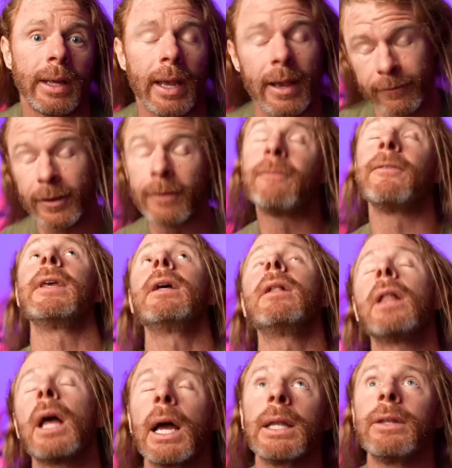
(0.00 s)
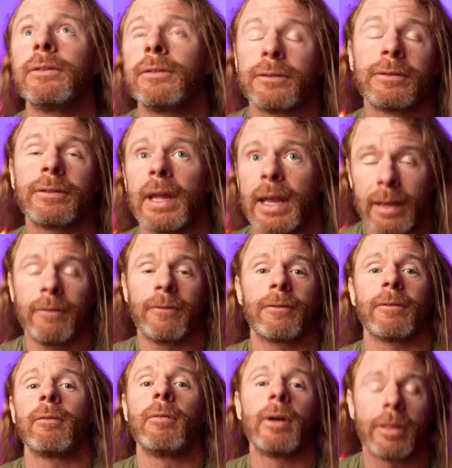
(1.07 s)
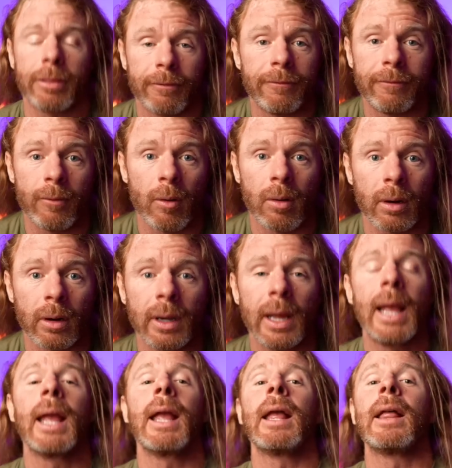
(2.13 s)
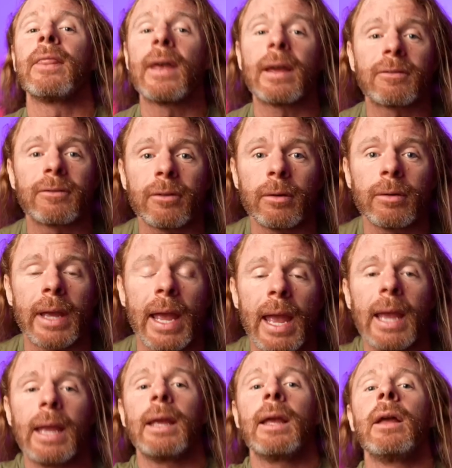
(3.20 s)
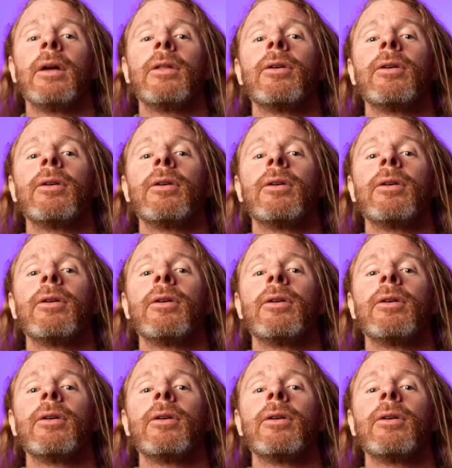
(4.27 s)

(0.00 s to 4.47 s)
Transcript: If you feel unsafe with 4, that's okay.